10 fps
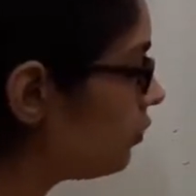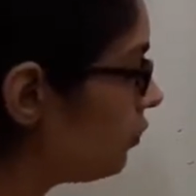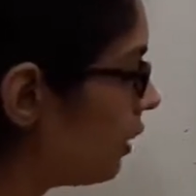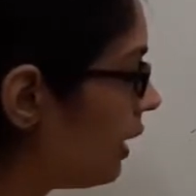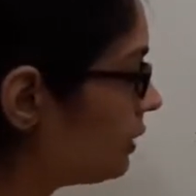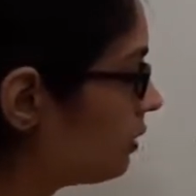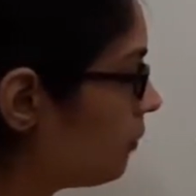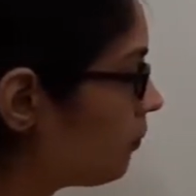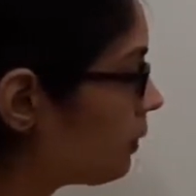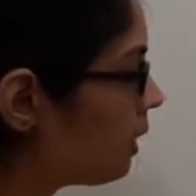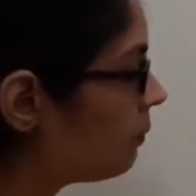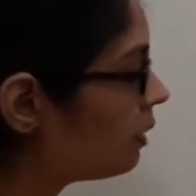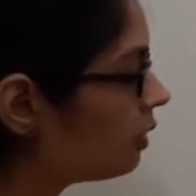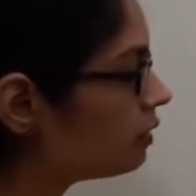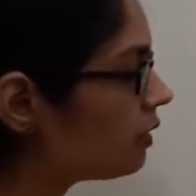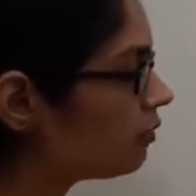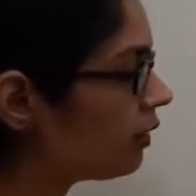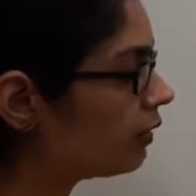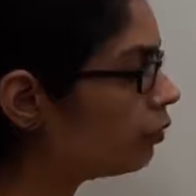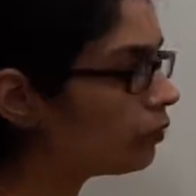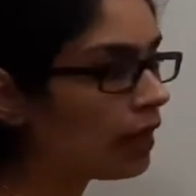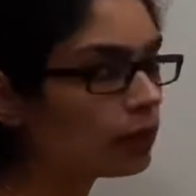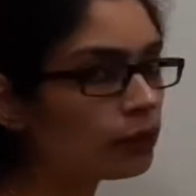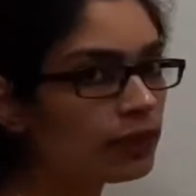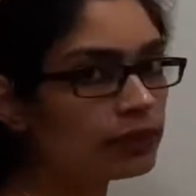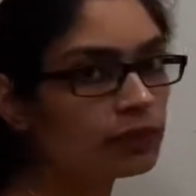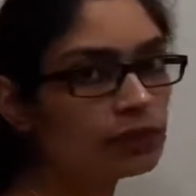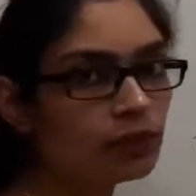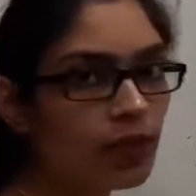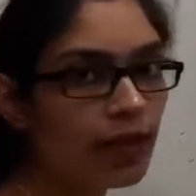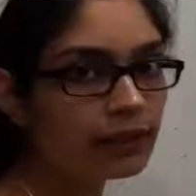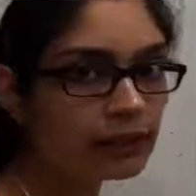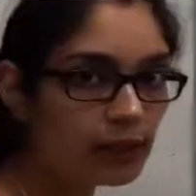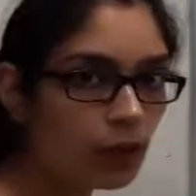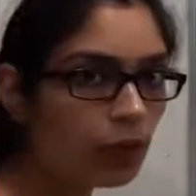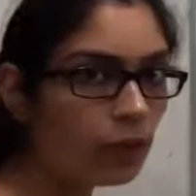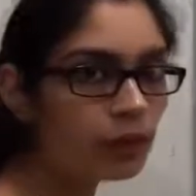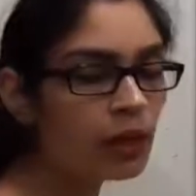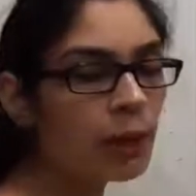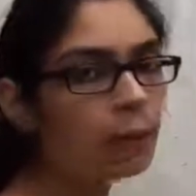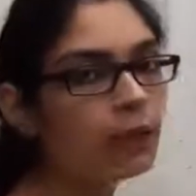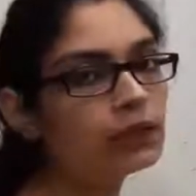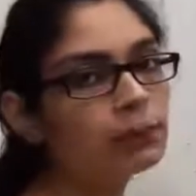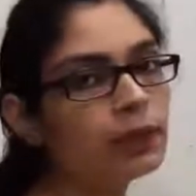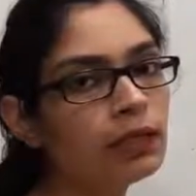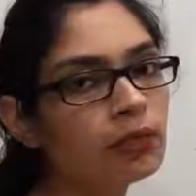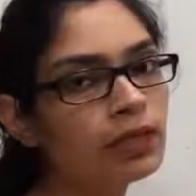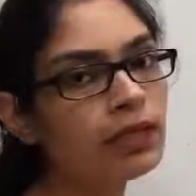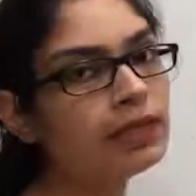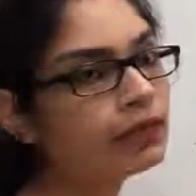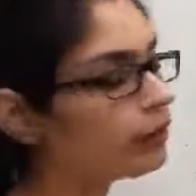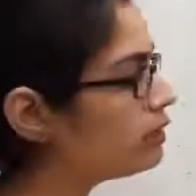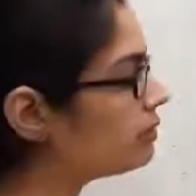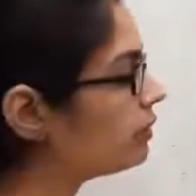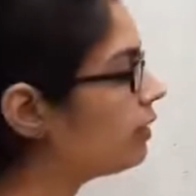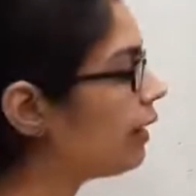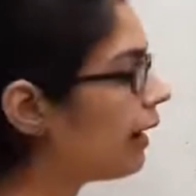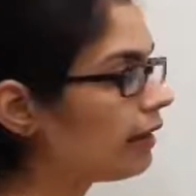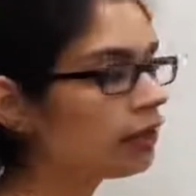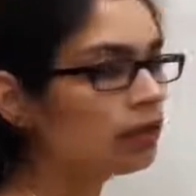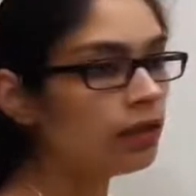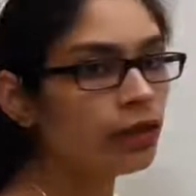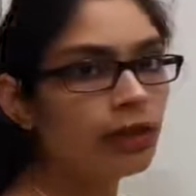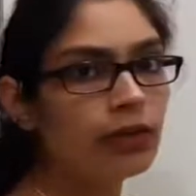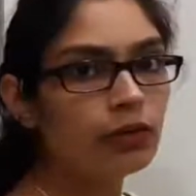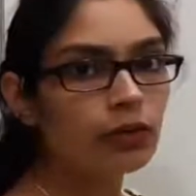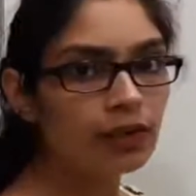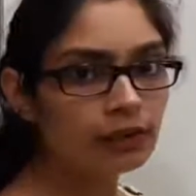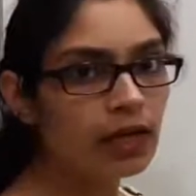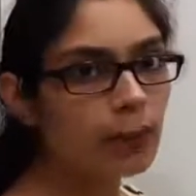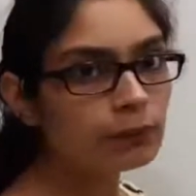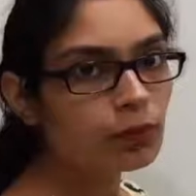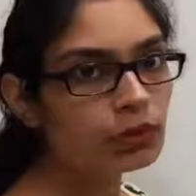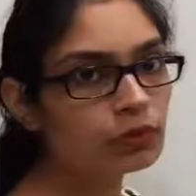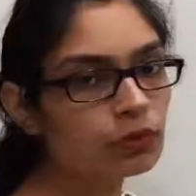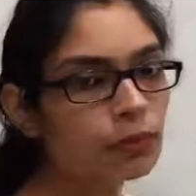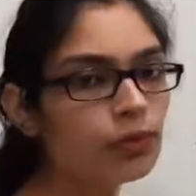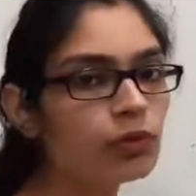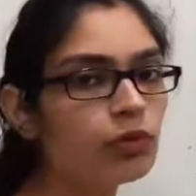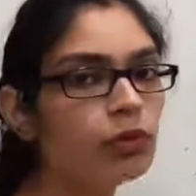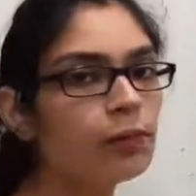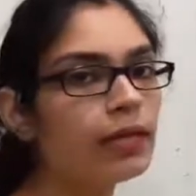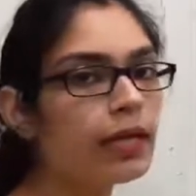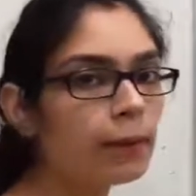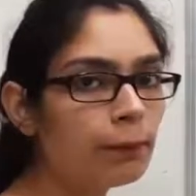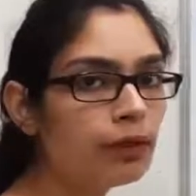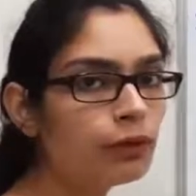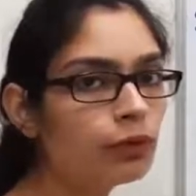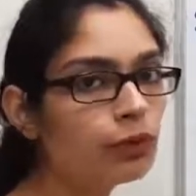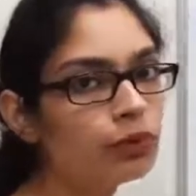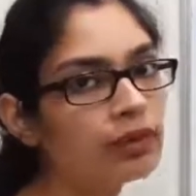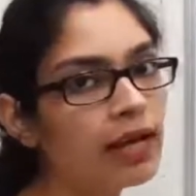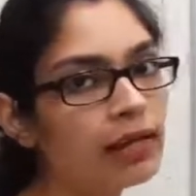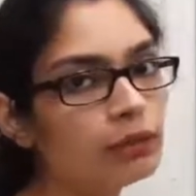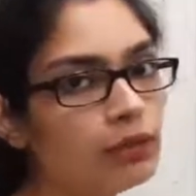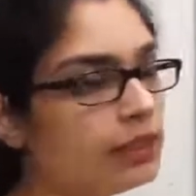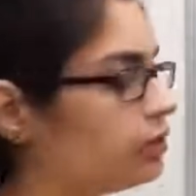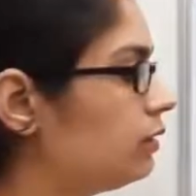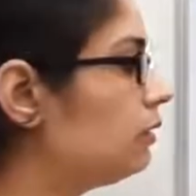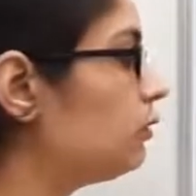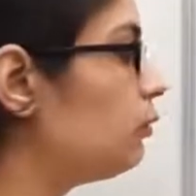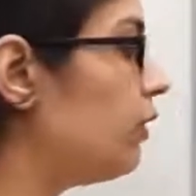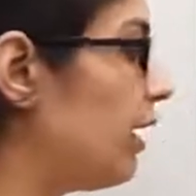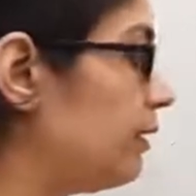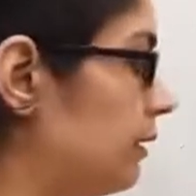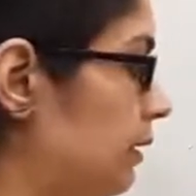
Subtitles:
fast, because if I do calculations fast now, my speed will increase, and in your exams also you will be able to do the calculations fast.